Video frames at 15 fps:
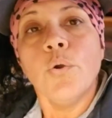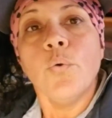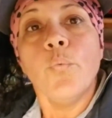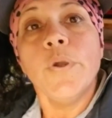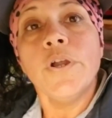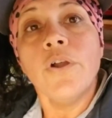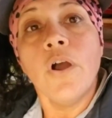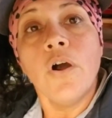
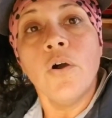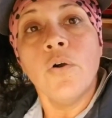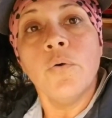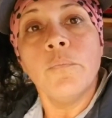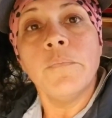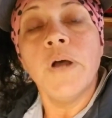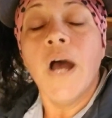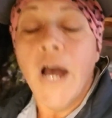We're
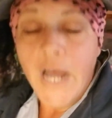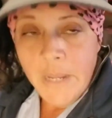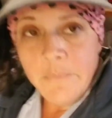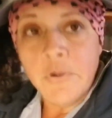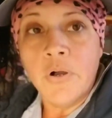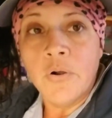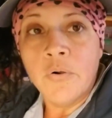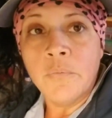home.
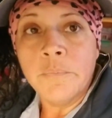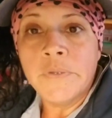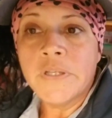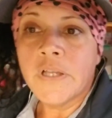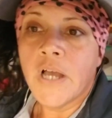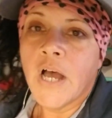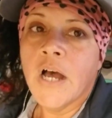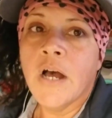I'm home.
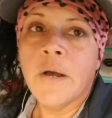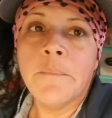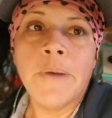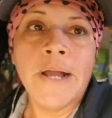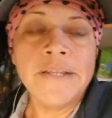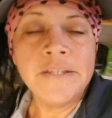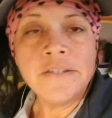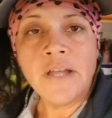Um,
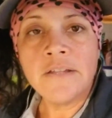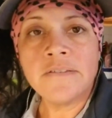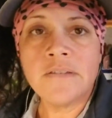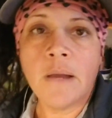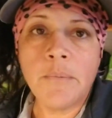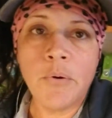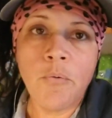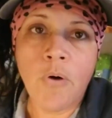I did not
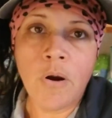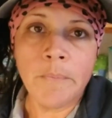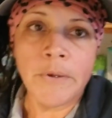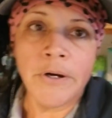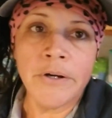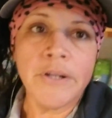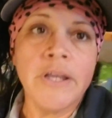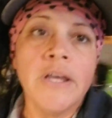stop at
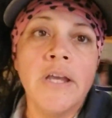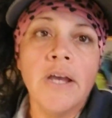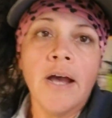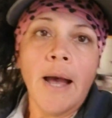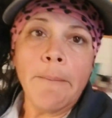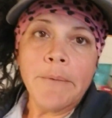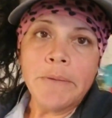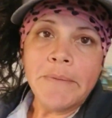Walmart.
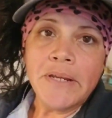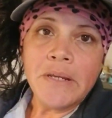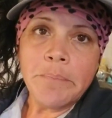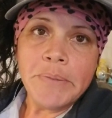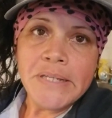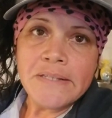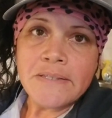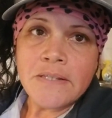I'm going to make a
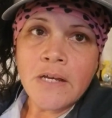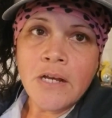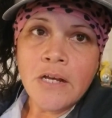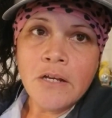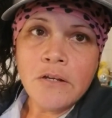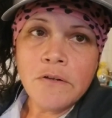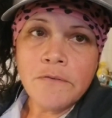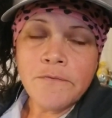
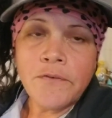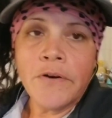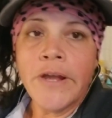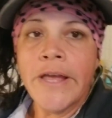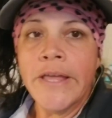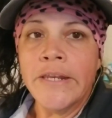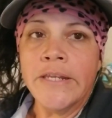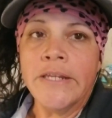pizza for
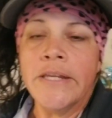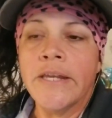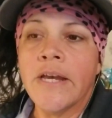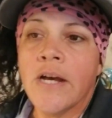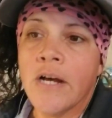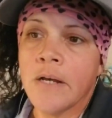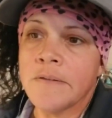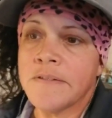Eddie
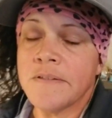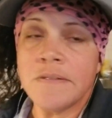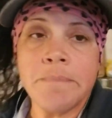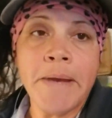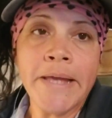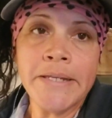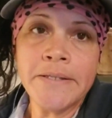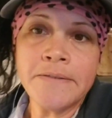uh, since
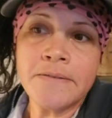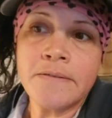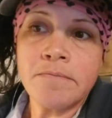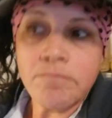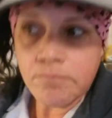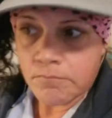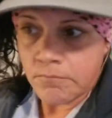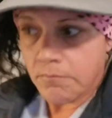Maddie's
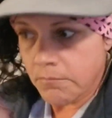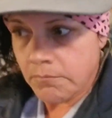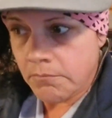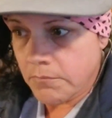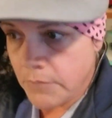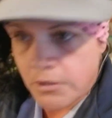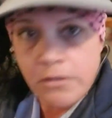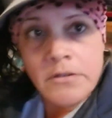
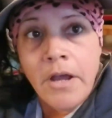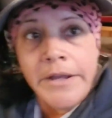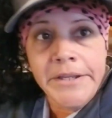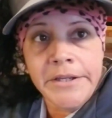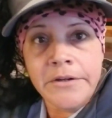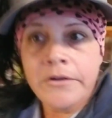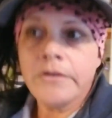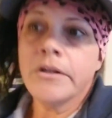not
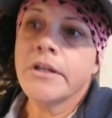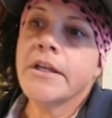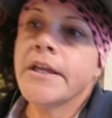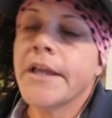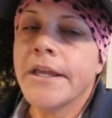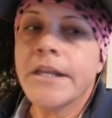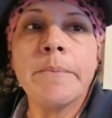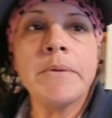here,
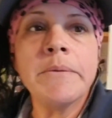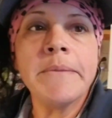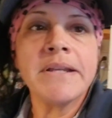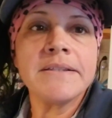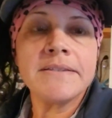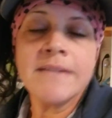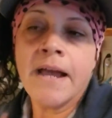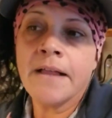and I'm going to make
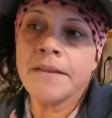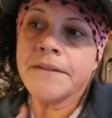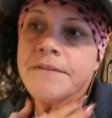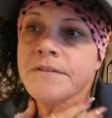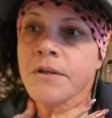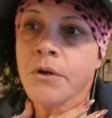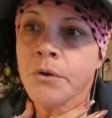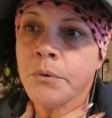a salad.
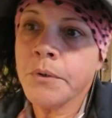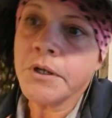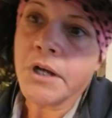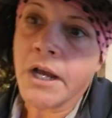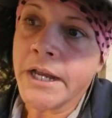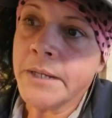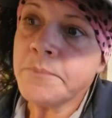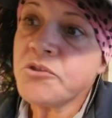So
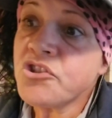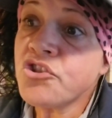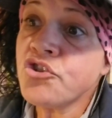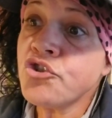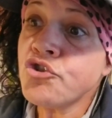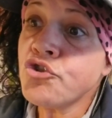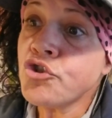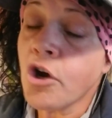I am
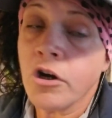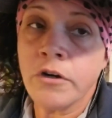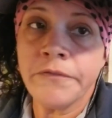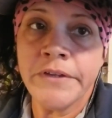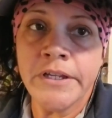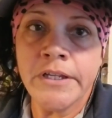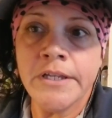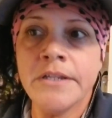
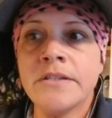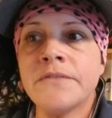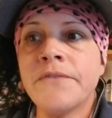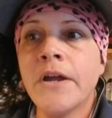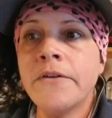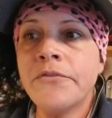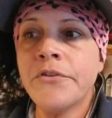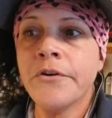starving. It is
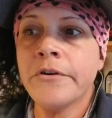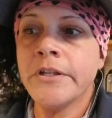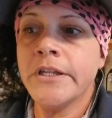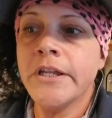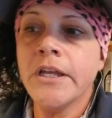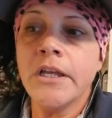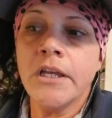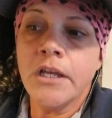
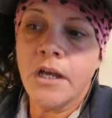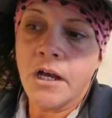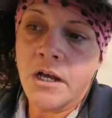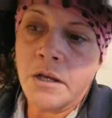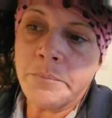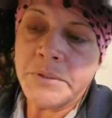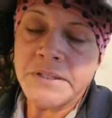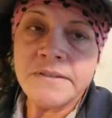5.30.
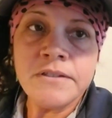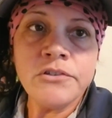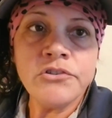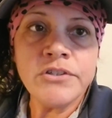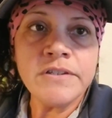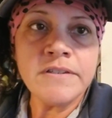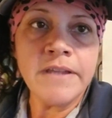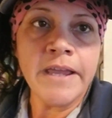Uh, Benson
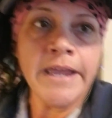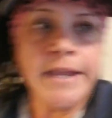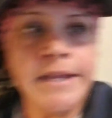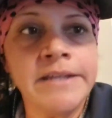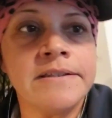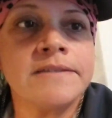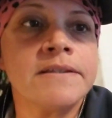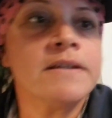just
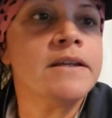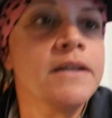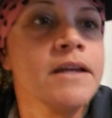ate.